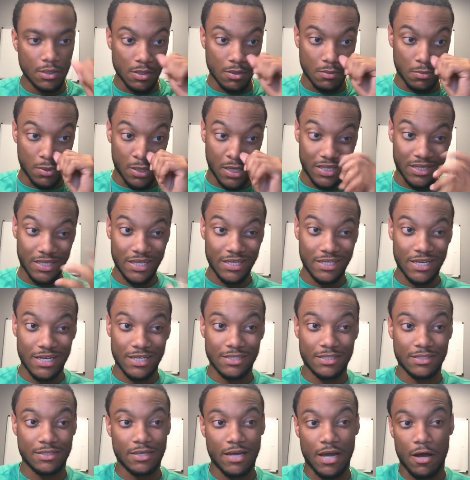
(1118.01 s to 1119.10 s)
But I think
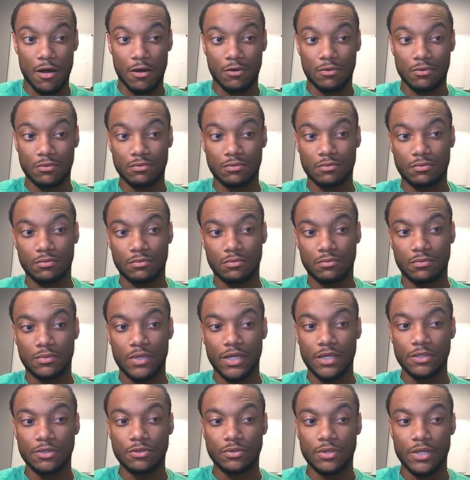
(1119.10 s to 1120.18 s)
that's how they
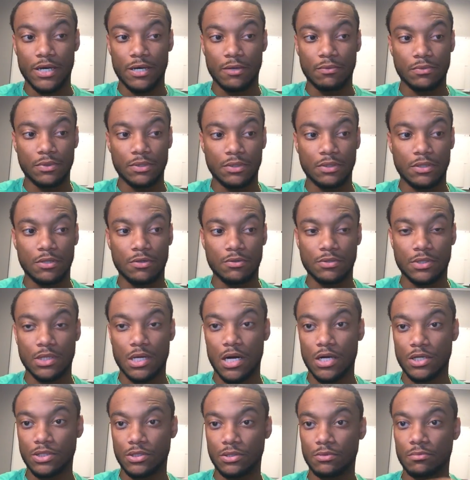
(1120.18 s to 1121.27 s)
do that with those
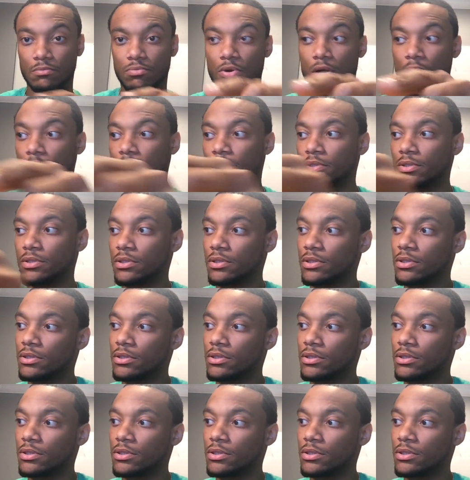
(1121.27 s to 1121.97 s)
auction properties.